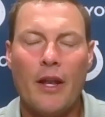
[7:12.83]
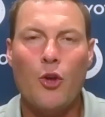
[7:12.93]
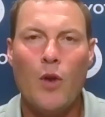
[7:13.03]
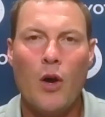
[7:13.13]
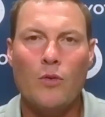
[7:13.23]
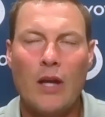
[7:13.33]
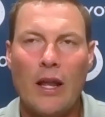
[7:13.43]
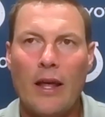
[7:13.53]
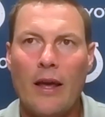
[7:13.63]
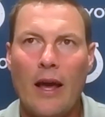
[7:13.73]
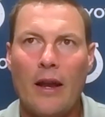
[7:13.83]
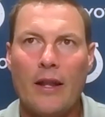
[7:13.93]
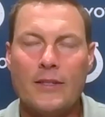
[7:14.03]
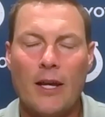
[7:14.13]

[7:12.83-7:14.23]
and who knows how that how it ends